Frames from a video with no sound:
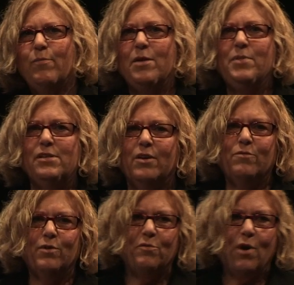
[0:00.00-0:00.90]
might be
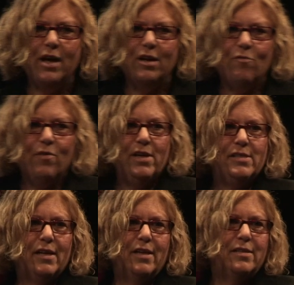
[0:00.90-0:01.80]
done for a variety of
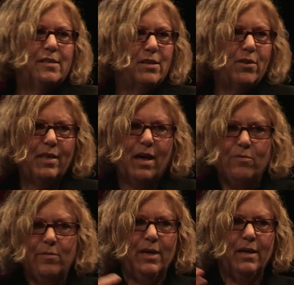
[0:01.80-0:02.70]
reasons, so
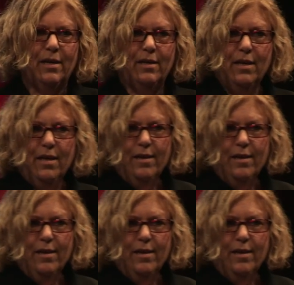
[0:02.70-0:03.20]
that we can